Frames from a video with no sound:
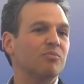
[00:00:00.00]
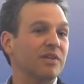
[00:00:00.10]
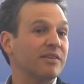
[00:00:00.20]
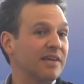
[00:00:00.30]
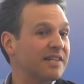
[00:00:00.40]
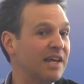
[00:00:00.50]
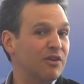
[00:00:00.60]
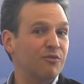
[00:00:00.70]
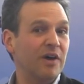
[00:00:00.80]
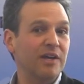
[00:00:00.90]
Please
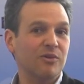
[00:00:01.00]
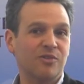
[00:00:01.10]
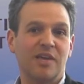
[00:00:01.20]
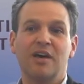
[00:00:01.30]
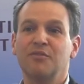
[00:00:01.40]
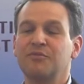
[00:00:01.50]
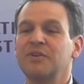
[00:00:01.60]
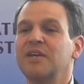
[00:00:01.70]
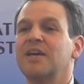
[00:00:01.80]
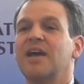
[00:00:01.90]
identify yourself.
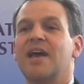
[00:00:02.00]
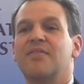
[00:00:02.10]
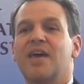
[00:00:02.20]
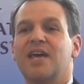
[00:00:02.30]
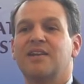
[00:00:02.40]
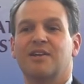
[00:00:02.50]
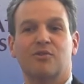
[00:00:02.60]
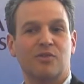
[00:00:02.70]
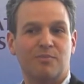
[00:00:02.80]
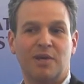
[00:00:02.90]
And then
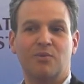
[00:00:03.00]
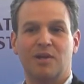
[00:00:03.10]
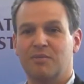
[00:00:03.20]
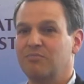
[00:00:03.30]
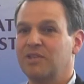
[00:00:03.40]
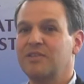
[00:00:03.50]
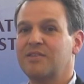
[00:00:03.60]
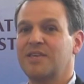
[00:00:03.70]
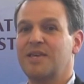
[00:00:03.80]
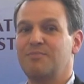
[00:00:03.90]
here's the big one.
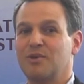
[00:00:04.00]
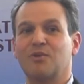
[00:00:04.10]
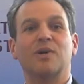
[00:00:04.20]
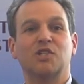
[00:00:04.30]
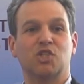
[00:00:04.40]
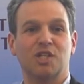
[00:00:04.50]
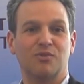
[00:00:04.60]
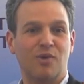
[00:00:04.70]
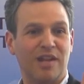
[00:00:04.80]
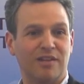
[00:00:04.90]
Please keep your
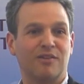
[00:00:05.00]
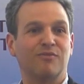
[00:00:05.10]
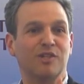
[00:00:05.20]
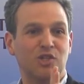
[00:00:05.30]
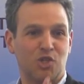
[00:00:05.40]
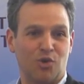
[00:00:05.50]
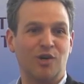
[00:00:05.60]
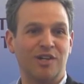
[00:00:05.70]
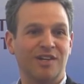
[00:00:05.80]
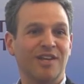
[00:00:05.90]
question relatively
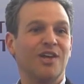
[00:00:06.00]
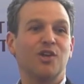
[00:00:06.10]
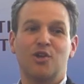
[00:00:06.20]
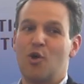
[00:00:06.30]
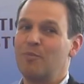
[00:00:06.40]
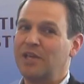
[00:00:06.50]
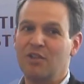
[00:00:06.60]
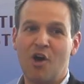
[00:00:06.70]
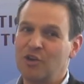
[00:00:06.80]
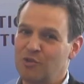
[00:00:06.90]
short no big
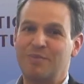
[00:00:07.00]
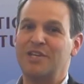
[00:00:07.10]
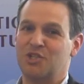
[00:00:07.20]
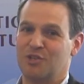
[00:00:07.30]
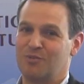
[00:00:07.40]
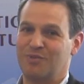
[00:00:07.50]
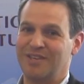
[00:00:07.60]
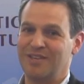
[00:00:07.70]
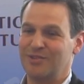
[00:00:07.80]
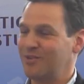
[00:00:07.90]
long speeches,
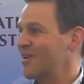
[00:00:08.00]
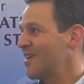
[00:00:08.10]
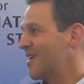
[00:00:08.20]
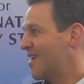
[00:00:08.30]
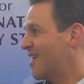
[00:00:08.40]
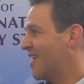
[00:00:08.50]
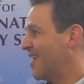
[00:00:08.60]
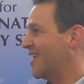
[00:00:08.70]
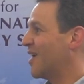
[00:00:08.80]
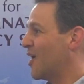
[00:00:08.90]
please.
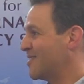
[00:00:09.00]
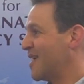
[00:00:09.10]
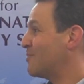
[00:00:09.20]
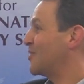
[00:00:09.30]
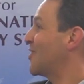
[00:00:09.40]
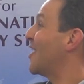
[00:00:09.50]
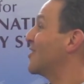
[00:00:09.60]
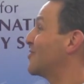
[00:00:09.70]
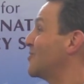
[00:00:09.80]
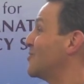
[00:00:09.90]
Uh, I
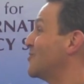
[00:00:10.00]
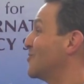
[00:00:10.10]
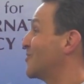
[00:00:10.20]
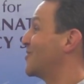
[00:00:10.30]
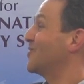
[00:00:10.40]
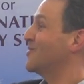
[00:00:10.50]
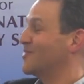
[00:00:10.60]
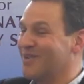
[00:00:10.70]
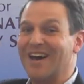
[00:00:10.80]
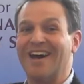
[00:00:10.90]
deputize you to
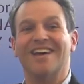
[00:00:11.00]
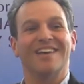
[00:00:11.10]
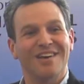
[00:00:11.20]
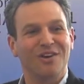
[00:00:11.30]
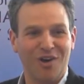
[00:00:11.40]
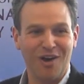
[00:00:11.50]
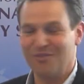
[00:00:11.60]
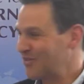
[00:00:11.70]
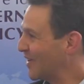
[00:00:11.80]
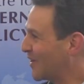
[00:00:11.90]
uh, be the bad guy.
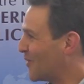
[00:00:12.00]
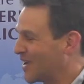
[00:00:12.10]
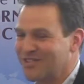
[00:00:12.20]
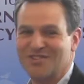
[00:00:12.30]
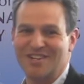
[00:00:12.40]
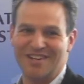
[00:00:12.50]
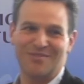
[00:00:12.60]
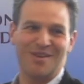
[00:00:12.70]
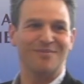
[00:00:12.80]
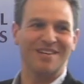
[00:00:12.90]
Call for a question
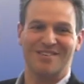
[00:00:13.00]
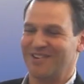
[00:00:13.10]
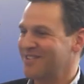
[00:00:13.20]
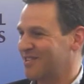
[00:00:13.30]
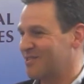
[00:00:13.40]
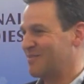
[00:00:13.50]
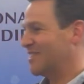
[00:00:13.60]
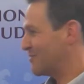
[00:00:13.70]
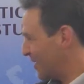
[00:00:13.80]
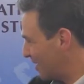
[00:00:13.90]
if somebody starts a
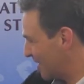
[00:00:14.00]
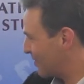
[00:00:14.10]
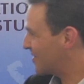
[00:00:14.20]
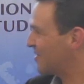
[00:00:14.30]
speech, but I'll leave it